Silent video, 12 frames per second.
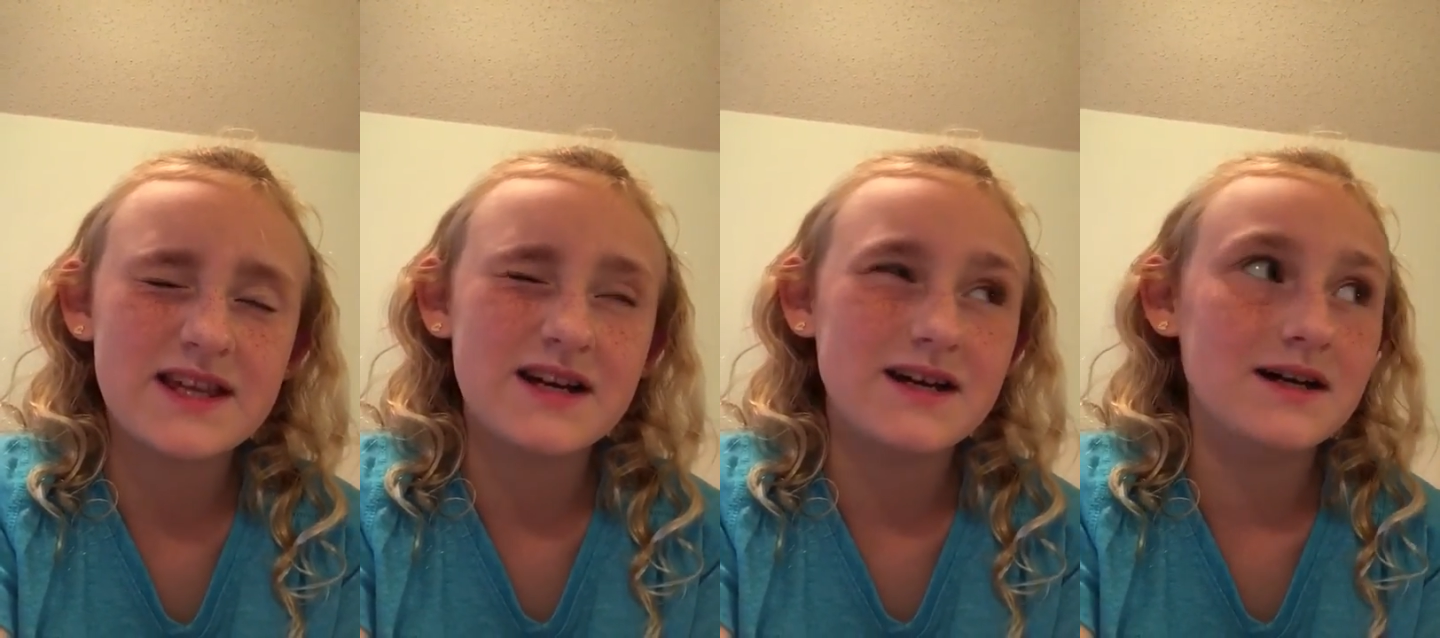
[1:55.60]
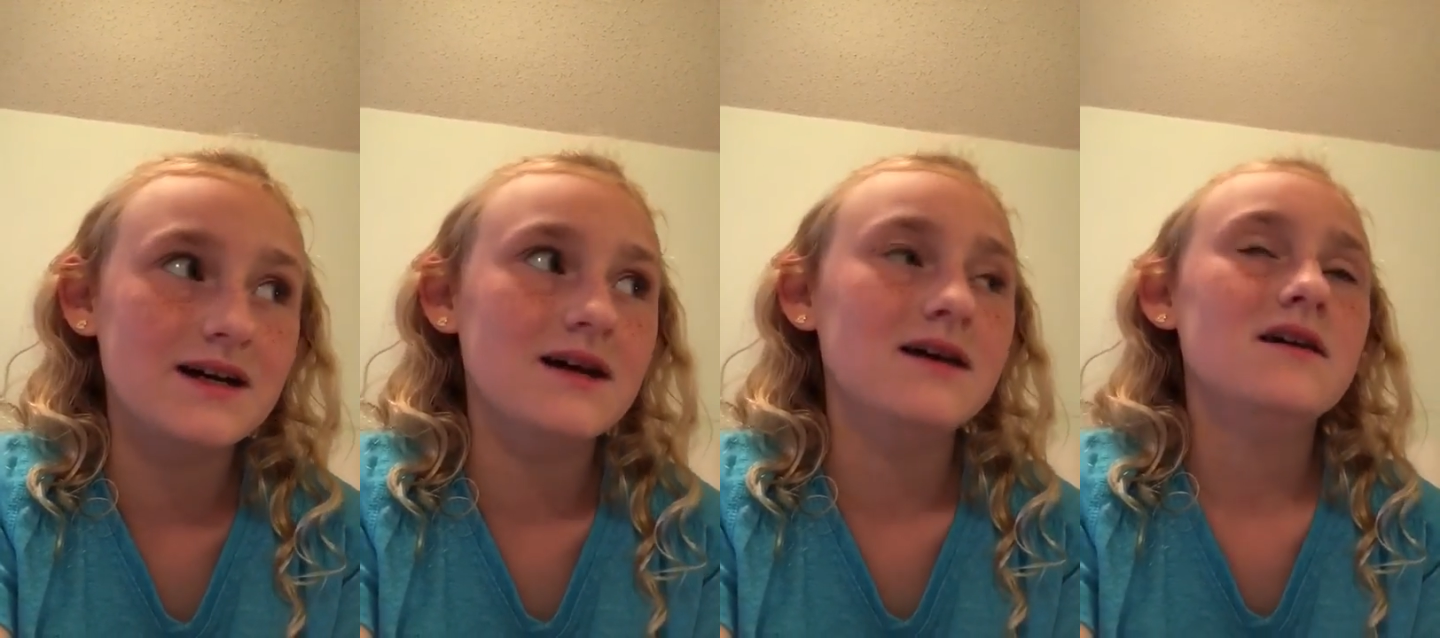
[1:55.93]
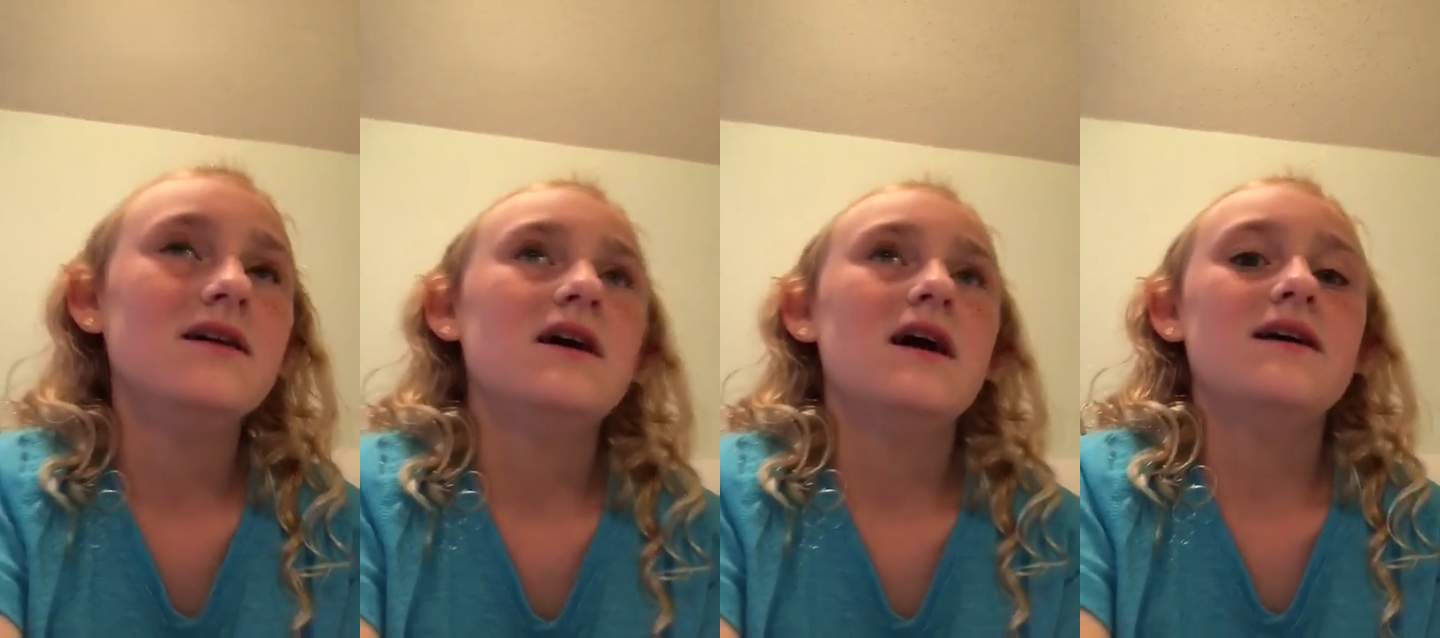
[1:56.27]
I
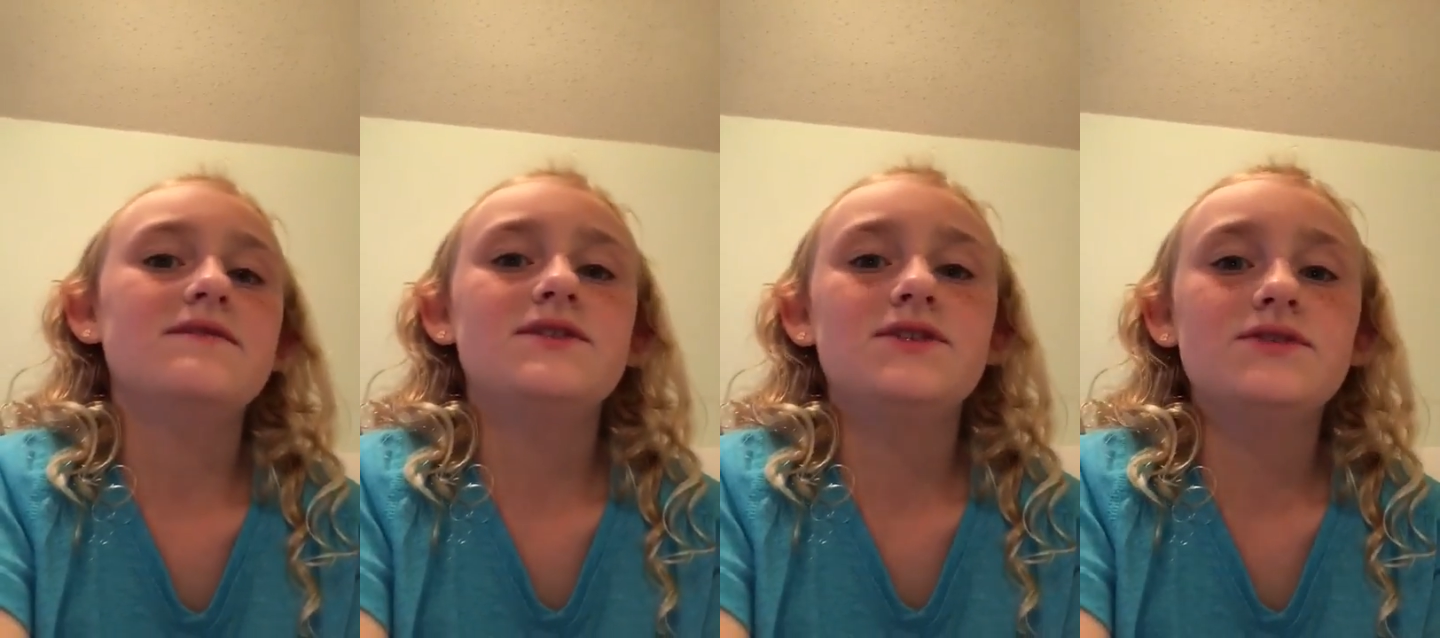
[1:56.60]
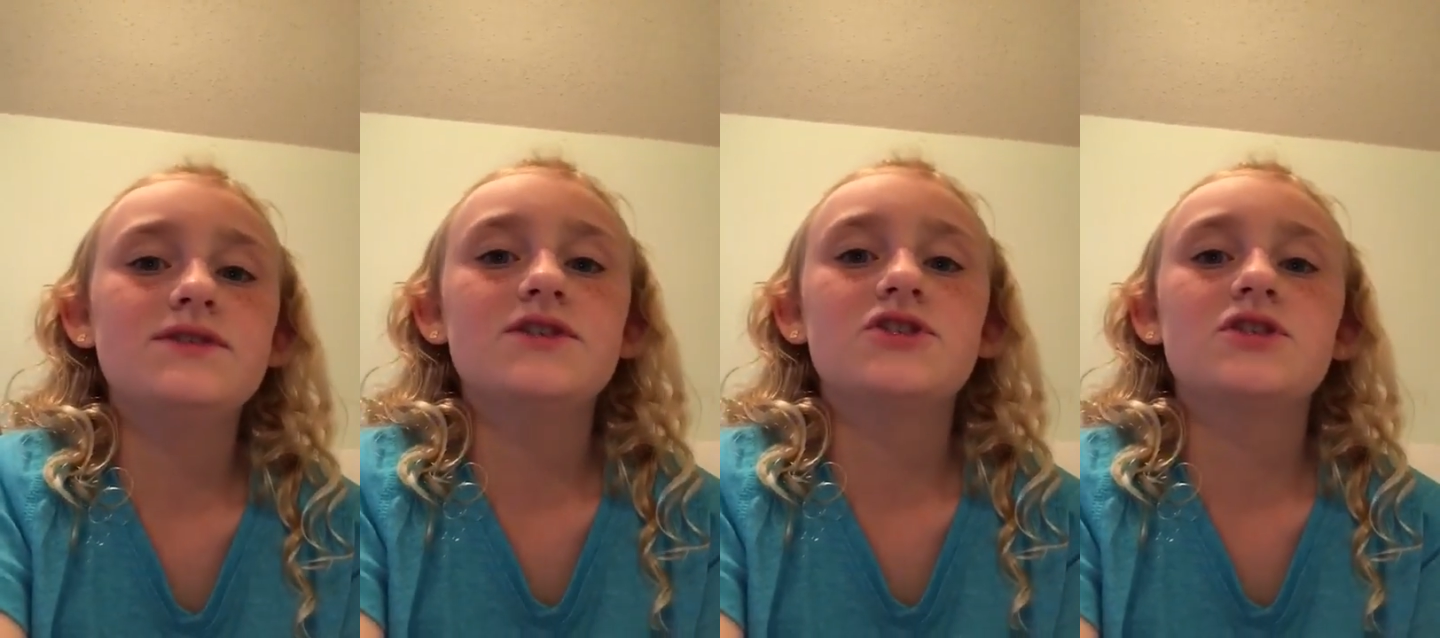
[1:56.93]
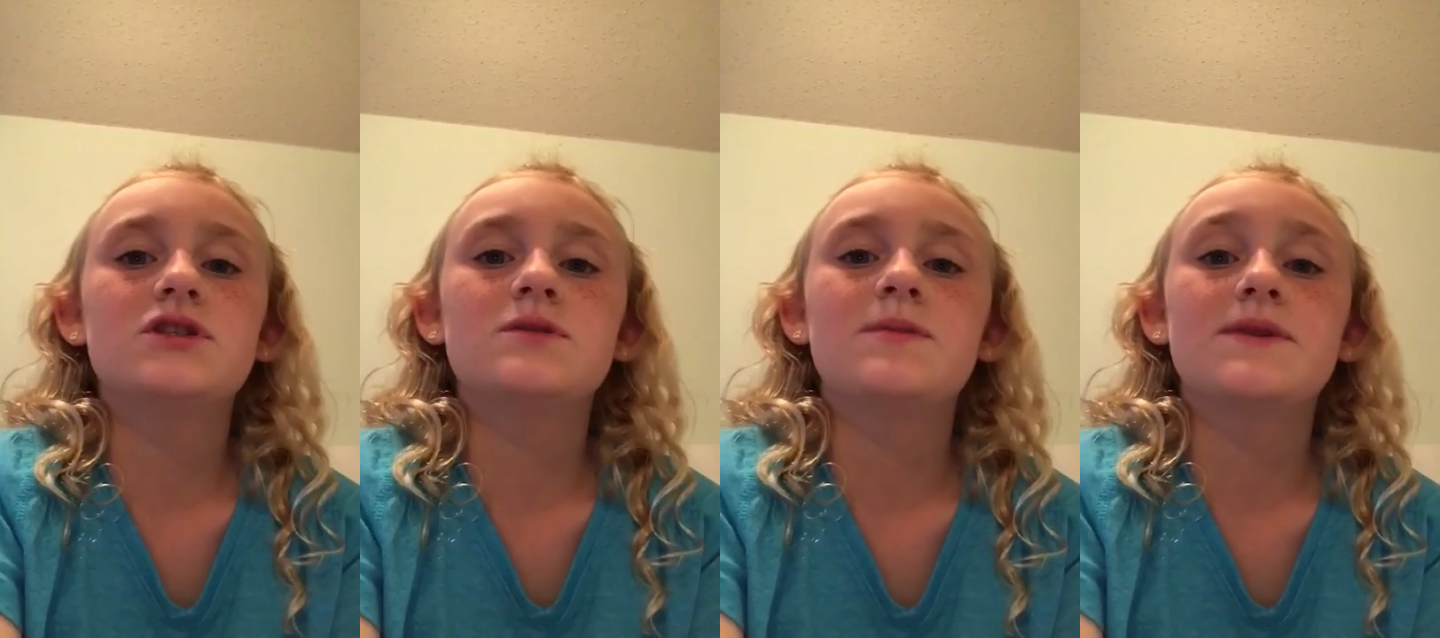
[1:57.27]
have two sisters,